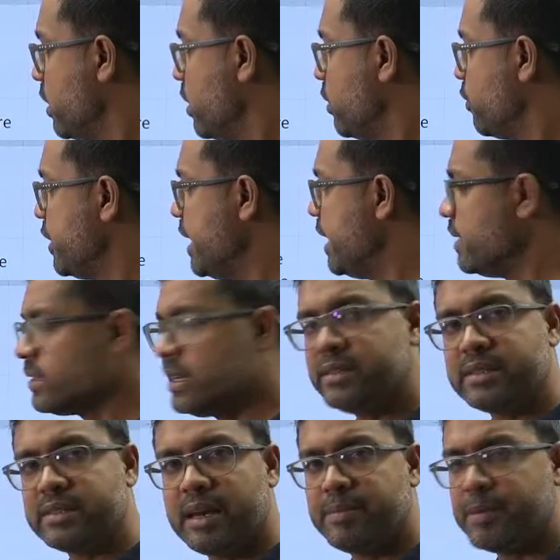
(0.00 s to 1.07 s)
Financial
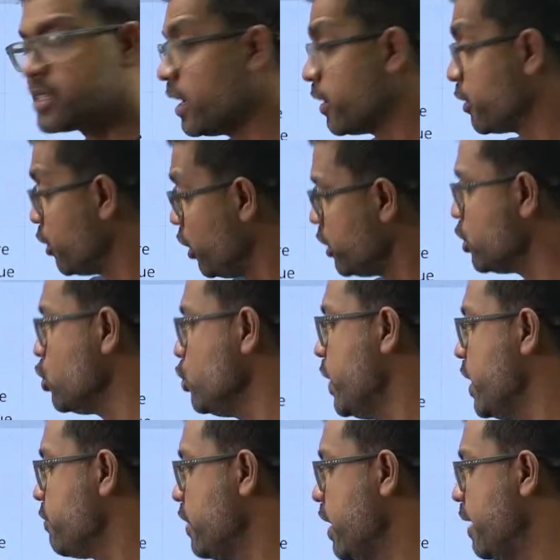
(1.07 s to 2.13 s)
statements are not true
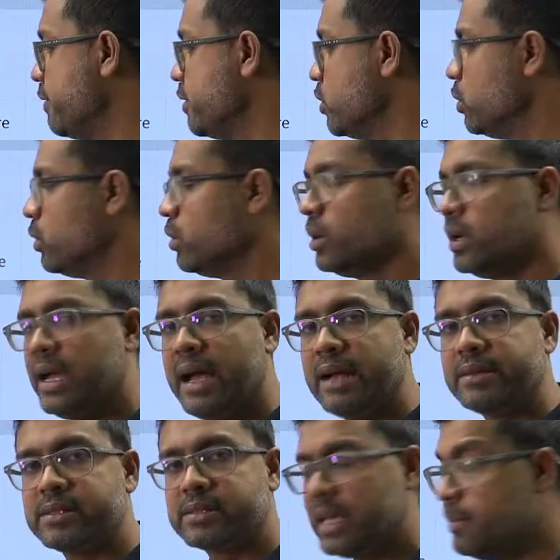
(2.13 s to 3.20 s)
and fair view. At the
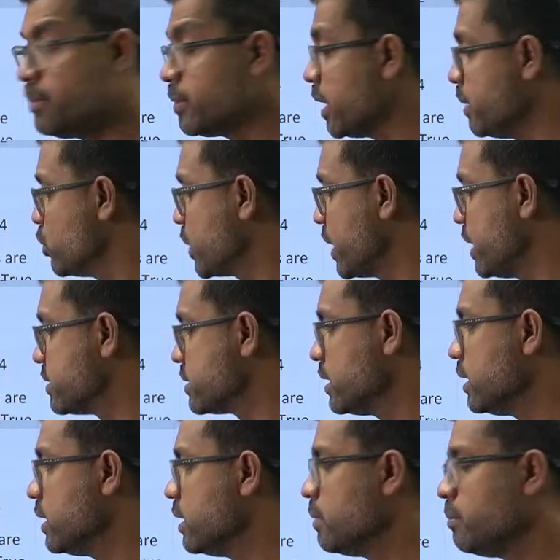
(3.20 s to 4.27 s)
same time, you can
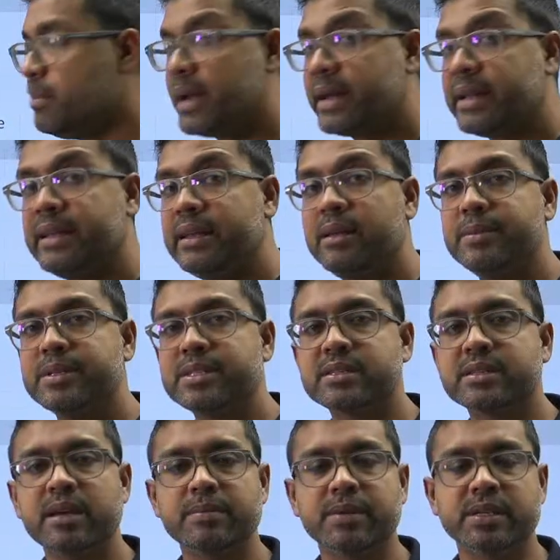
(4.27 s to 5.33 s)
see material
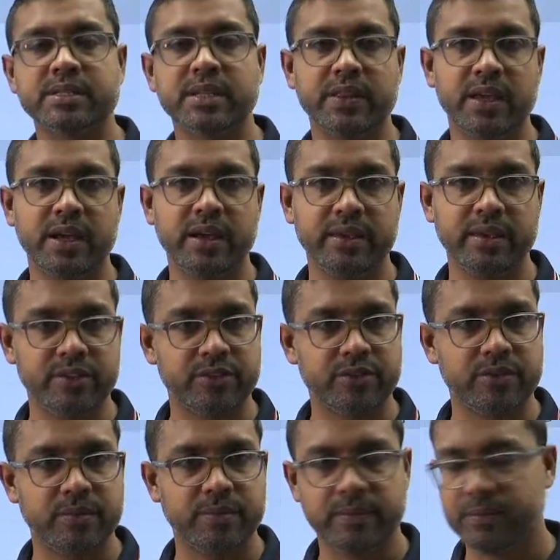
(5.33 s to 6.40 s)
misstatements are there. Yes.
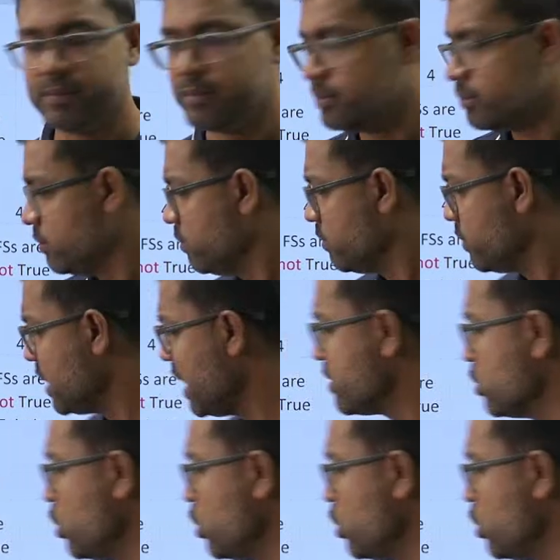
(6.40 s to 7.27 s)
There is no